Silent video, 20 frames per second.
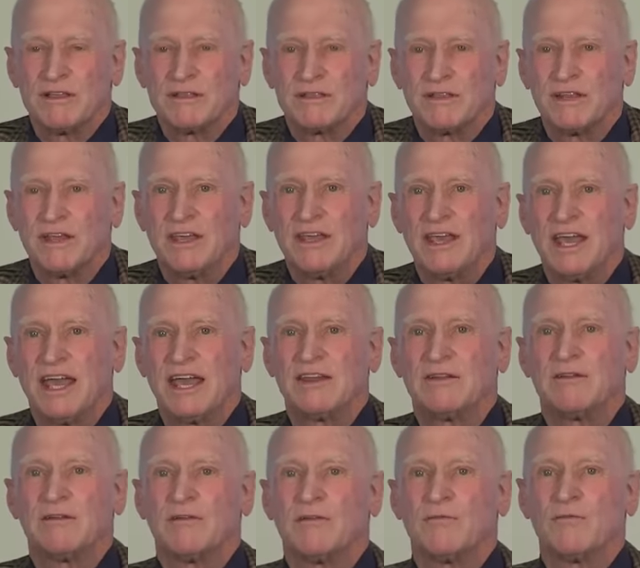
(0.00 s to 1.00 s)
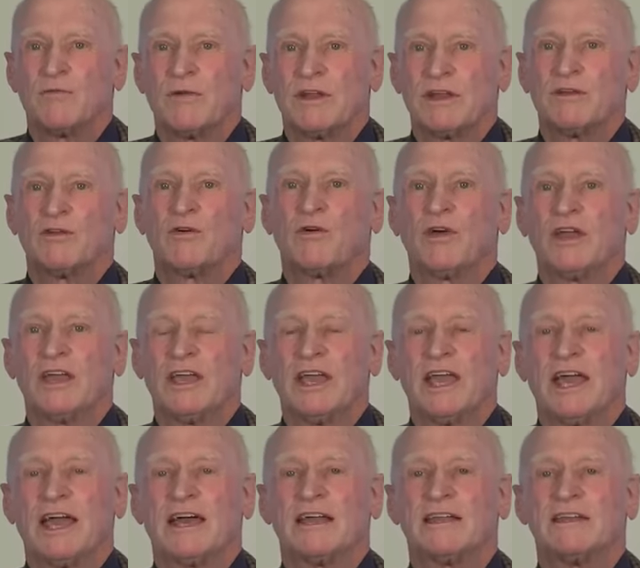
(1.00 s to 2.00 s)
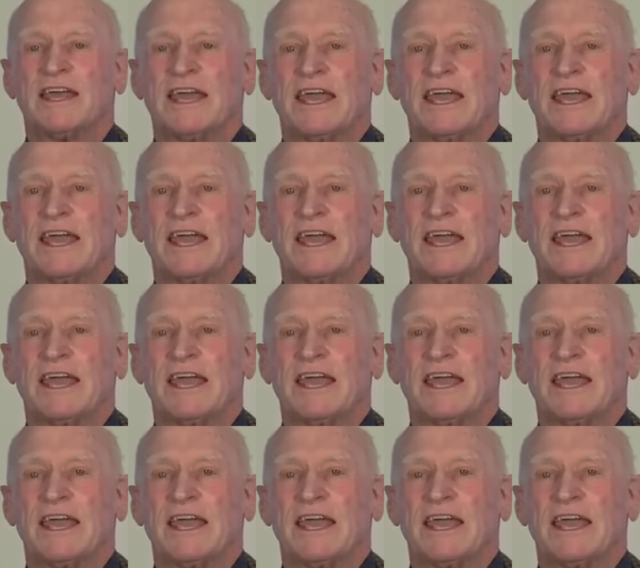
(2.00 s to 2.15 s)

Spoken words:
that he had written or he had